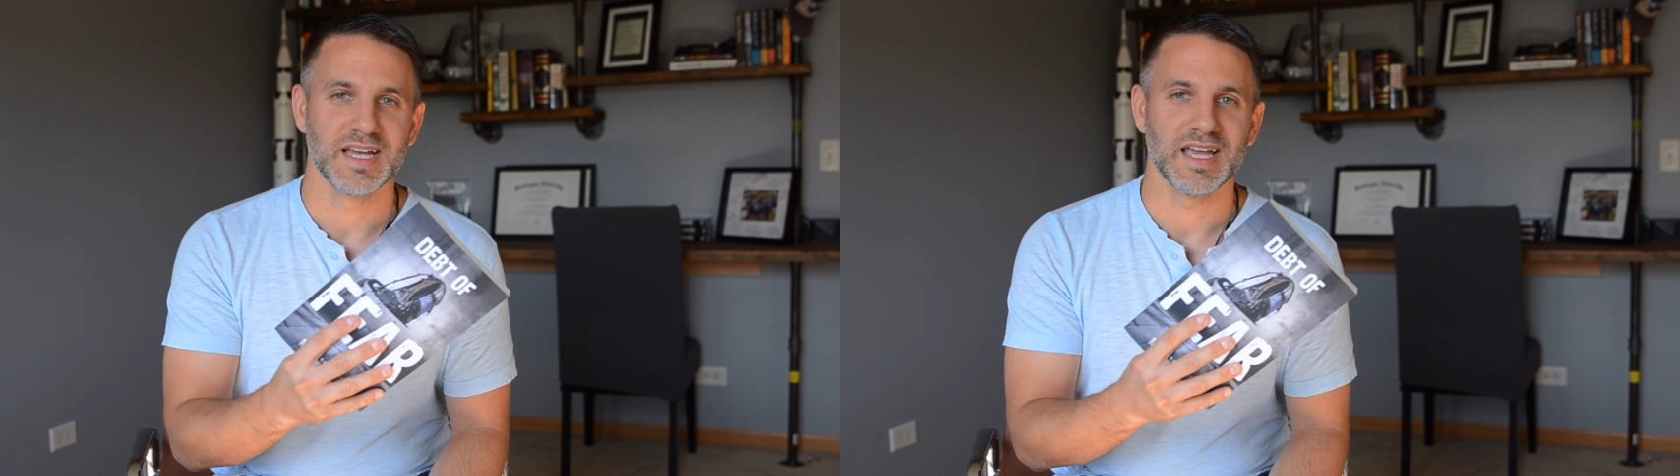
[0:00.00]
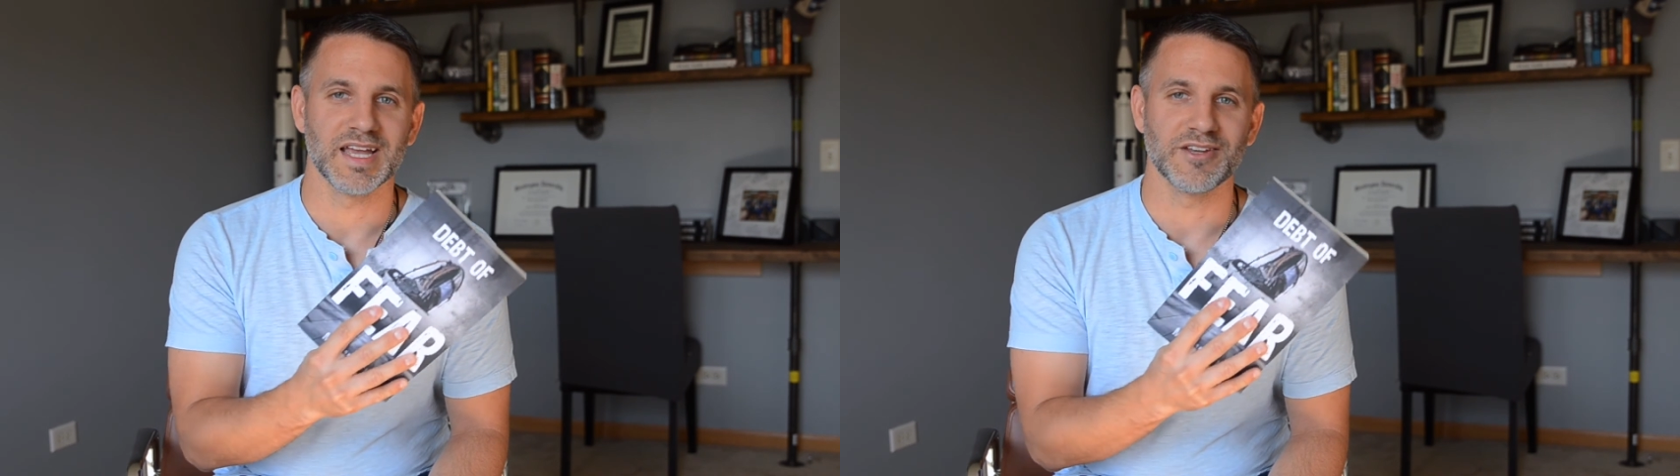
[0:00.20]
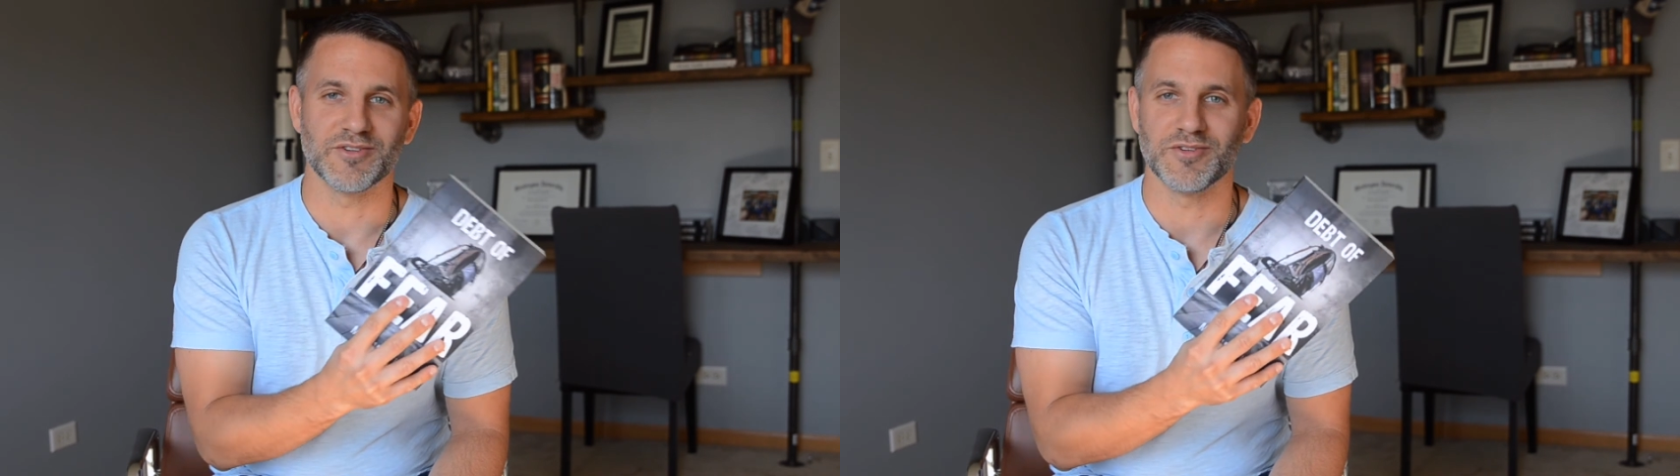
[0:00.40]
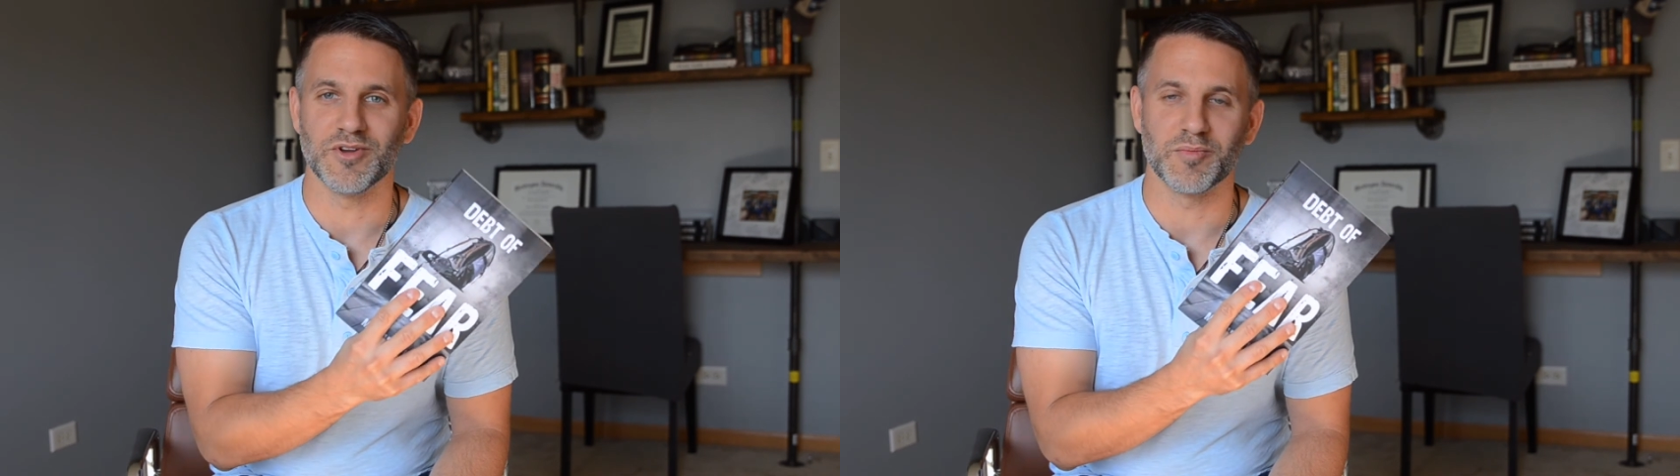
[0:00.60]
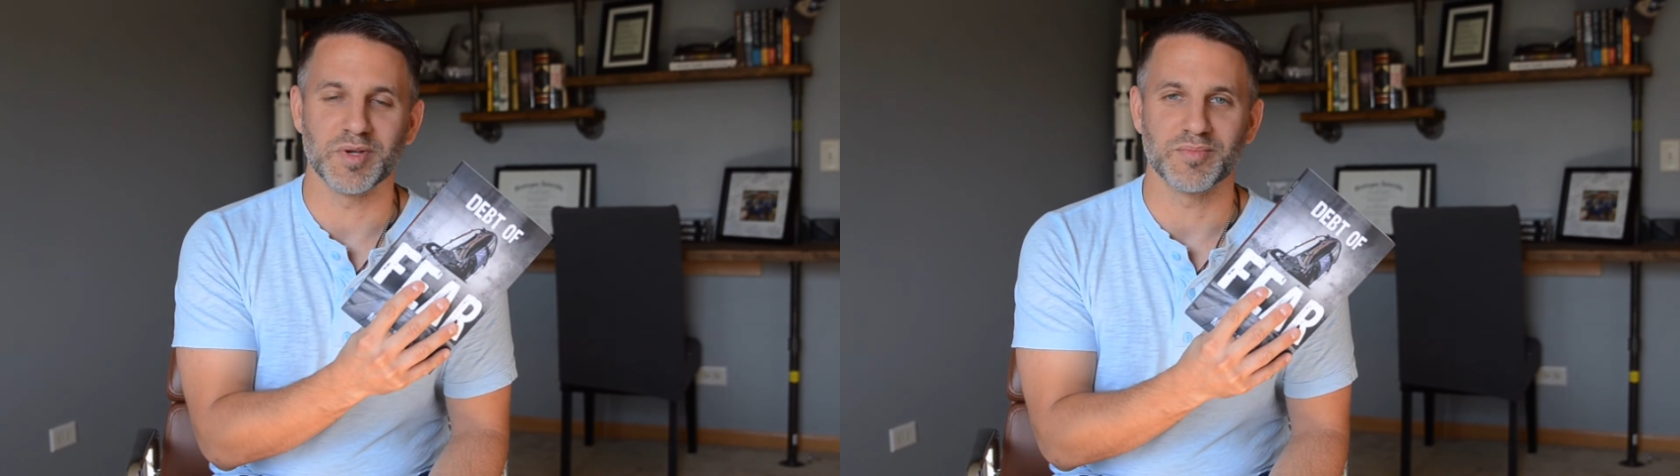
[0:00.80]
and you
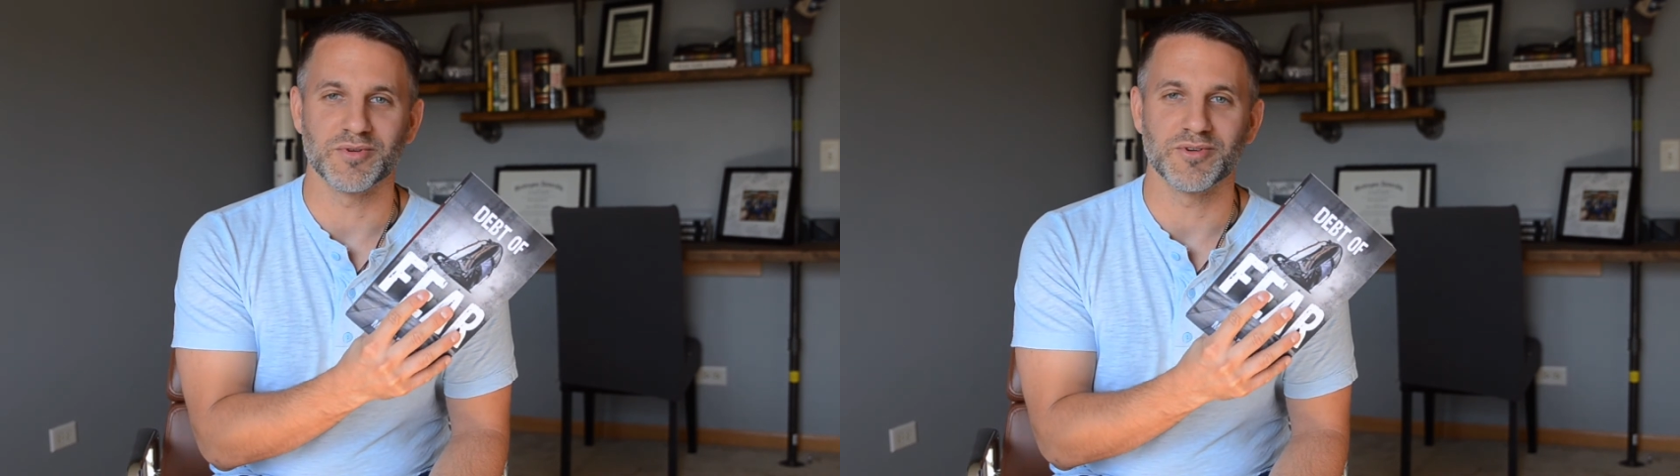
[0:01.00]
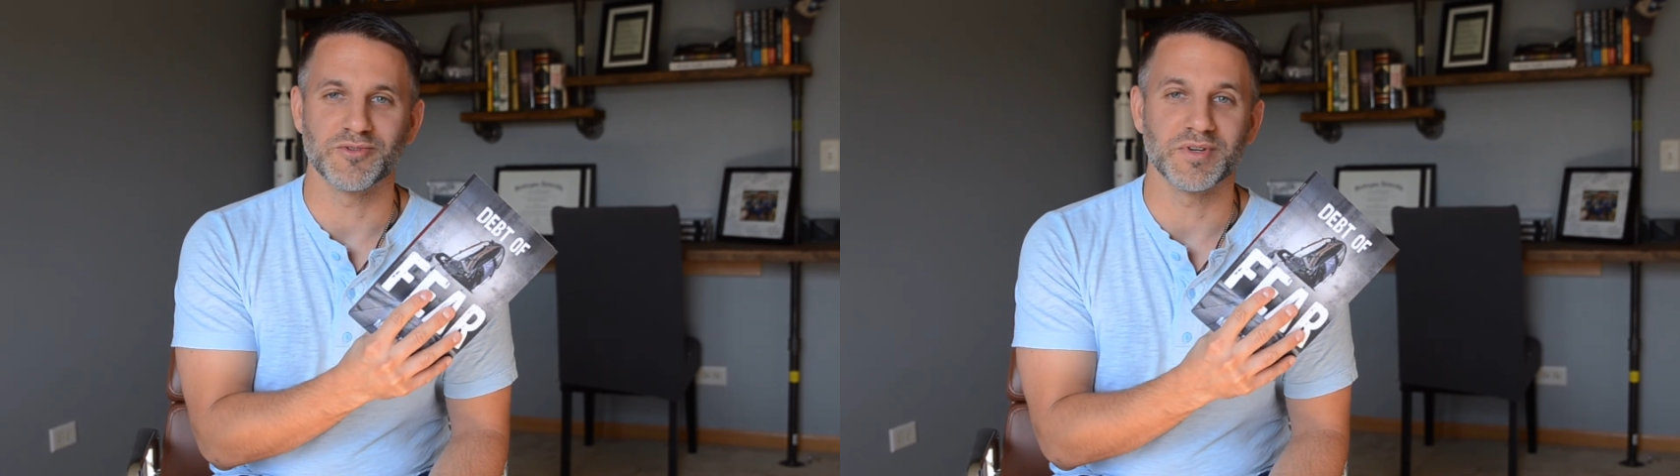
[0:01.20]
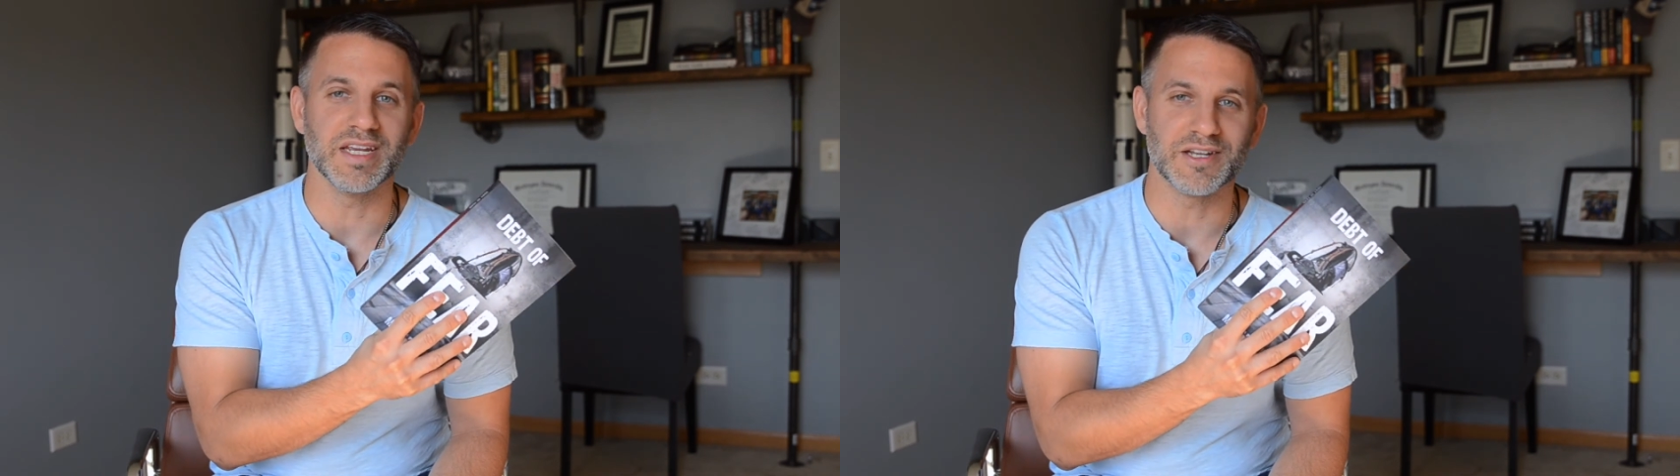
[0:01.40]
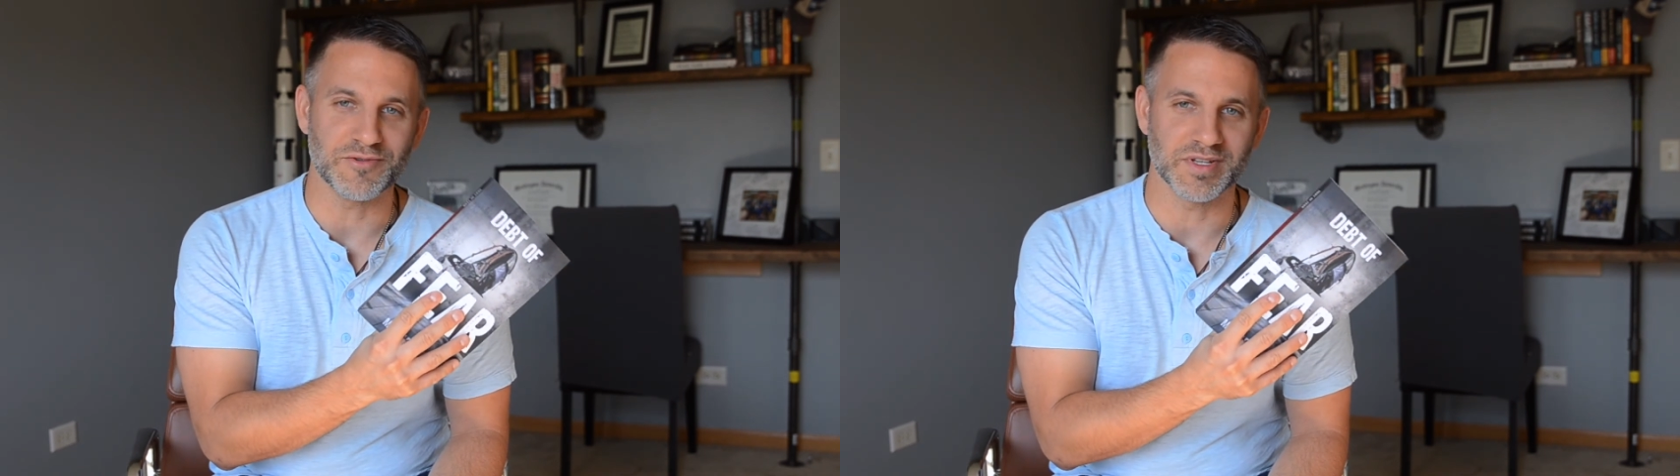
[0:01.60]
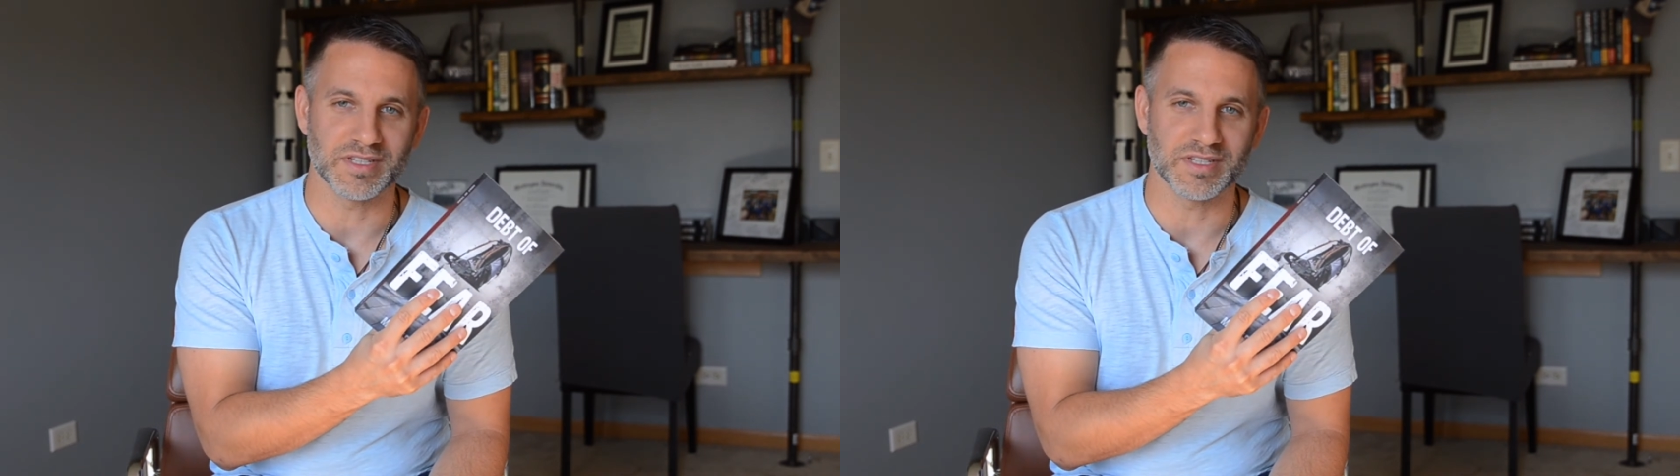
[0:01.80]
know people who need to read